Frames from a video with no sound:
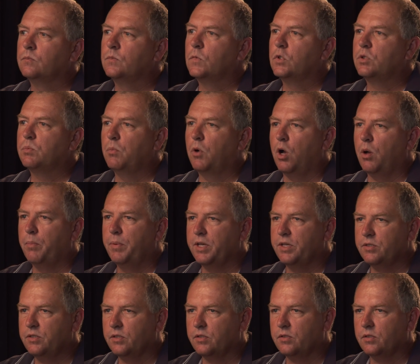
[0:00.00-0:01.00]
Small
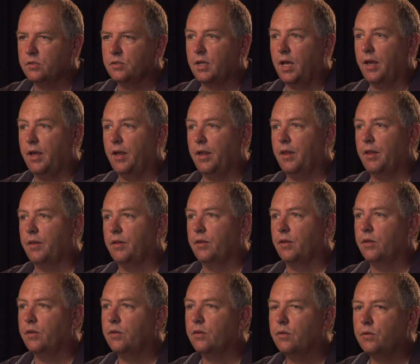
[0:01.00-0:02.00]
businesses,
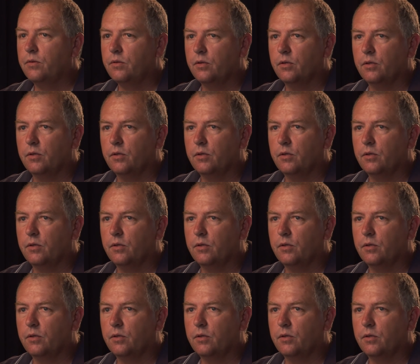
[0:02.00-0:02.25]
the